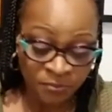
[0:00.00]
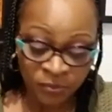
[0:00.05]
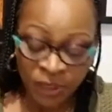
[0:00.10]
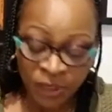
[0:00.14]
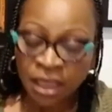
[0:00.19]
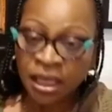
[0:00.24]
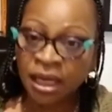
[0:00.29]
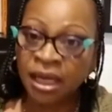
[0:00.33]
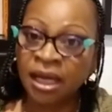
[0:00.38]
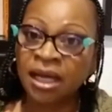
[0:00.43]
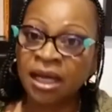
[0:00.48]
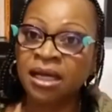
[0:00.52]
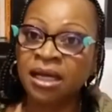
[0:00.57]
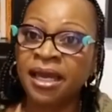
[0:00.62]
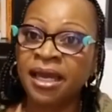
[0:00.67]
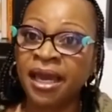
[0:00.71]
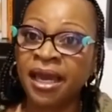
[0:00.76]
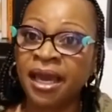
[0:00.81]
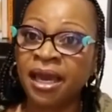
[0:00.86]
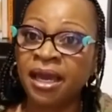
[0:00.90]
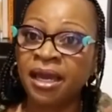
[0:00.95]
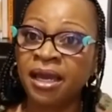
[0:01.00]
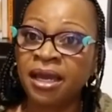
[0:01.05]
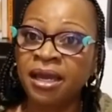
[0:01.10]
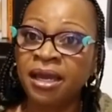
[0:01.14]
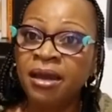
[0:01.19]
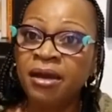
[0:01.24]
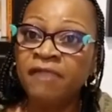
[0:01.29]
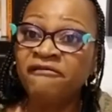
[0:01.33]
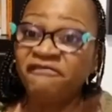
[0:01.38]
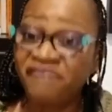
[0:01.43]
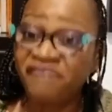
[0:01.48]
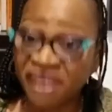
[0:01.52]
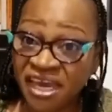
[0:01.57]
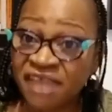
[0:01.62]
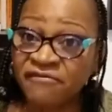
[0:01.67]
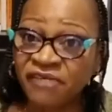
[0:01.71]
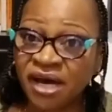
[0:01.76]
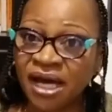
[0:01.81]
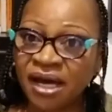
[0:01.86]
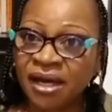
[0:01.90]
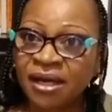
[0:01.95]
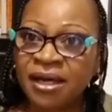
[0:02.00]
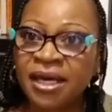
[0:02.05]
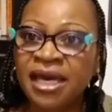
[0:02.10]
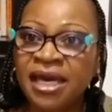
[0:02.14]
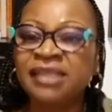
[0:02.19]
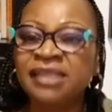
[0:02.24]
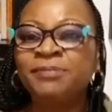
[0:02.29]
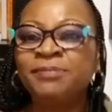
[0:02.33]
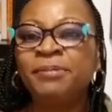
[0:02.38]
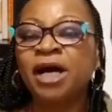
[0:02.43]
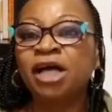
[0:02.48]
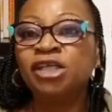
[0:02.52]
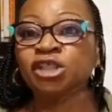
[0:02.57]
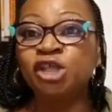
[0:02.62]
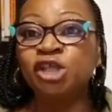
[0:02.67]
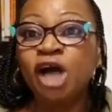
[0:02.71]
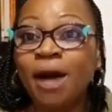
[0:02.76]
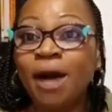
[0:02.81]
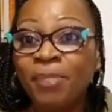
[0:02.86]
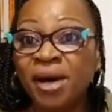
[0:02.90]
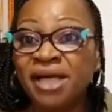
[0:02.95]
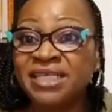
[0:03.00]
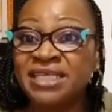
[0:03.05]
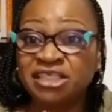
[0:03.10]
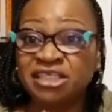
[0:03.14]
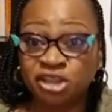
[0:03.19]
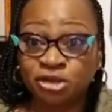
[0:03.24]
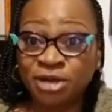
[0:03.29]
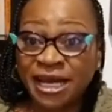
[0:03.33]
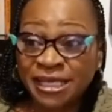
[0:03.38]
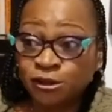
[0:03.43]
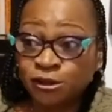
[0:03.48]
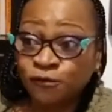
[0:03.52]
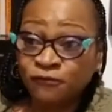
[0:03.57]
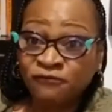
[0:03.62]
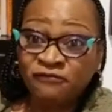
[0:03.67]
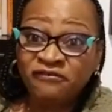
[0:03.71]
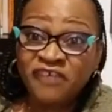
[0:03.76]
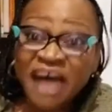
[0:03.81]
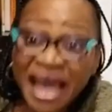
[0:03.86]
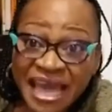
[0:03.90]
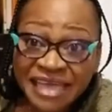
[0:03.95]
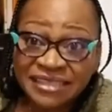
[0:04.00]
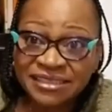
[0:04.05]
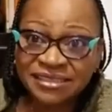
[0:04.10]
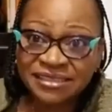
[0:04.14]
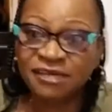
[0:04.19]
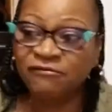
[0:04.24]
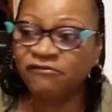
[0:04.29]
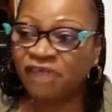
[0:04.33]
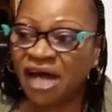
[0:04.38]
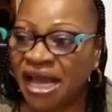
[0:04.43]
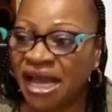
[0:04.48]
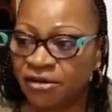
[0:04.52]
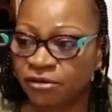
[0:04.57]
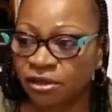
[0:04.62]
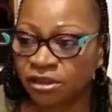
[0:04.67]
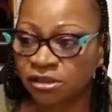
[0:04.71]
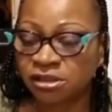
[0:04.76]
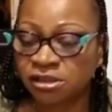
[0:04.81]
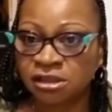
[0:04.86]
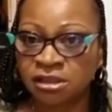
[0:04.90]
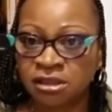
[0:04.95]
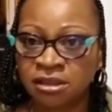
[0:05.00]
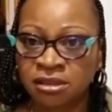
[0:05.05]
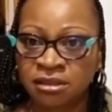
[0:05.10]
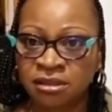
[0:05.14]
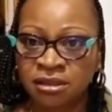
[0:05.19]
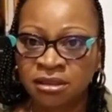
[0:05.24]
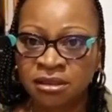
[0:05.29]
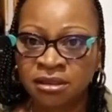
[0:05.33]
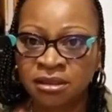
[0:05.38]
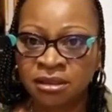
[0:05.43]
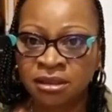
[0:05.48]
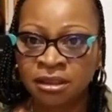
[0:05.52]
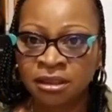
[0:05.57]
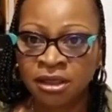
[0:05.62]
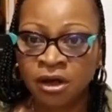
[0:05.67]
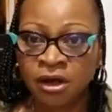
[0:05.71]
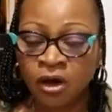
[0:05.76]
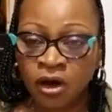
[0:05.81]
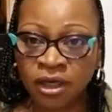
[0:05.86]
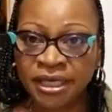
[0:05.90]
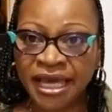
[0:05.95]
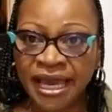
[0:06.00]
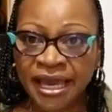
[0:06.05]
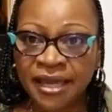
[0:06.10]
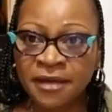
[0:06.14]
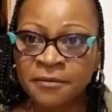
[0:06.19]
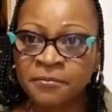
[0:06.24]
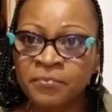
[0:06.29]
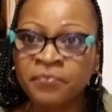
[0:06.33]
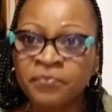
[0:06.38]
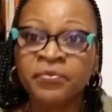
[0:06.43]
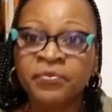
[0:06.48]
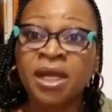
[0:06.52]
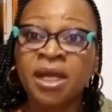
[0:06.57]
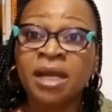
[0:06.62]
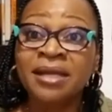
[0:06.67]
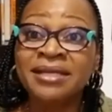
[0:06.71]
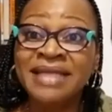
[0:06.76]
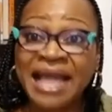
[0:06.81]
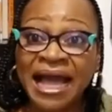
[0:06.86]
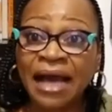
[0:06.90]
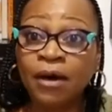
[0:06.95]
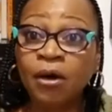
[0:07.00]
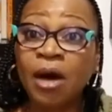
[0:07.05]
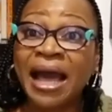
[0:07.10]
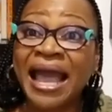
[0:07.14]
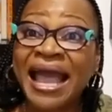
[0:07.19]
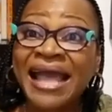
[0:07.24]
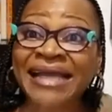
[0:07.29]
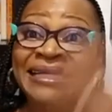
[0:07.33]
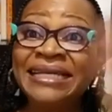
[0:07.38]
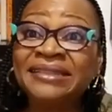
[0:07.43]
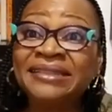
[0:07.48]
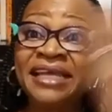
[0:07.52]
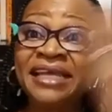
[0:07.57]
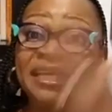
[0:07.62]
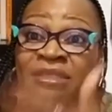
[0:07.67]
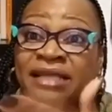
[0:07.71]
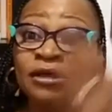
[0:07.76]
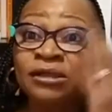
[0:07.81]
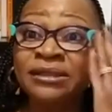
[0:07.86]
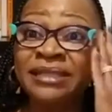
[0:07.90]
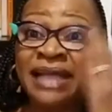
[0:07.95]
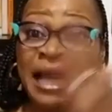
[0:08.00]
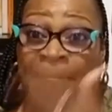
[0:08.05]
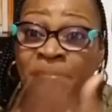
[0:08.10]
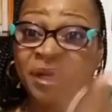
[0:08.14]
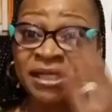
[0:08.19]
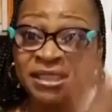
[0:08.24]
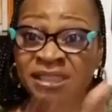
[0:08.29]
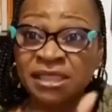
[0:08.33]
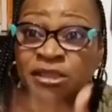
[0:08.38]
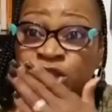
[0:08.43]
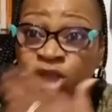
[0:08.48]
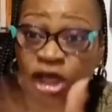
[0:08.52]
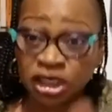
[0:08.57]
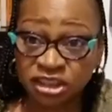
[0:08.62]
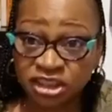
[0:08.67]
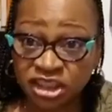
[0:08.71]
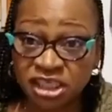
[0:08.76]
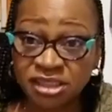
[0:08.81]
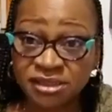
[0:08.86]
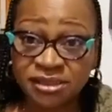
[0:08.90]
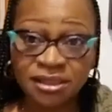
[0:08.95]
a fever, it's because your body is trying to fight the virus. Okay? Now, anything that person touches,